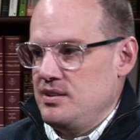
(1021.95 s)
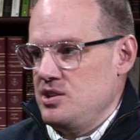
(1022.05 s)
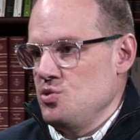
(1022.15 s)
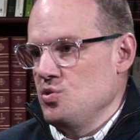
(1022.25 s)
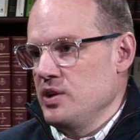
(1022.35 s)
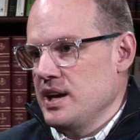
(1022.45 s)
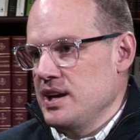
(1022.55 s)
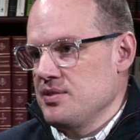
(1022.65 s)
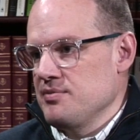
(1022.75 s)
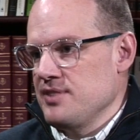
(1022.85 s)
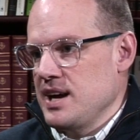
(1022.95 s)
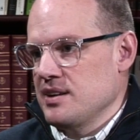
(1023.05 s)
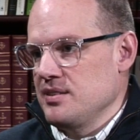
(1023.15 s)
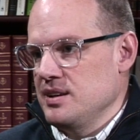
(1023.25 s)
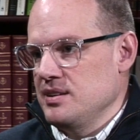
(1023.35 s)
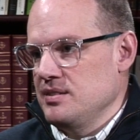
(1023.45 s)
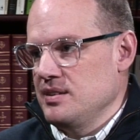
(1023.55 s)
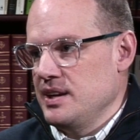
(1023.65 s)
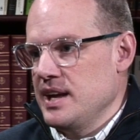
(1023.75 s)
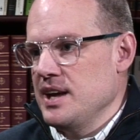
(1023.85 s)
you look at the fact that,
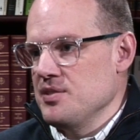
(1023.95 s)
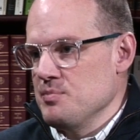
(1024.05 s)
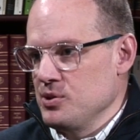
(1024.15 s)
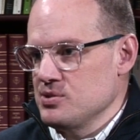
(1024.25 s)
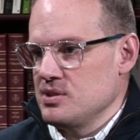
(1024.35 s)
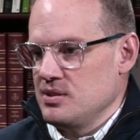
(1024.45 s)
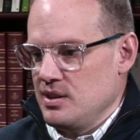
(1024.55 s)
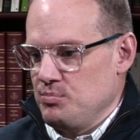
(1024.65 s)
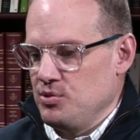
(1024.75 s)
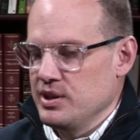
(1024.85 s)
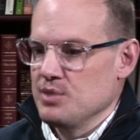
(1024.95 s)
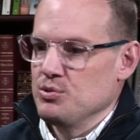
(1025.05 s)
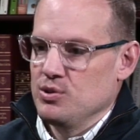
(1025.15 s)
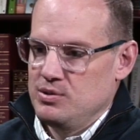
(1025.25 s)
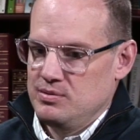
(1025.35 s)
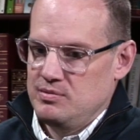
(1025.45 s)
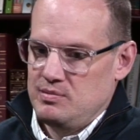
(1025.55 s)
again, the most applicable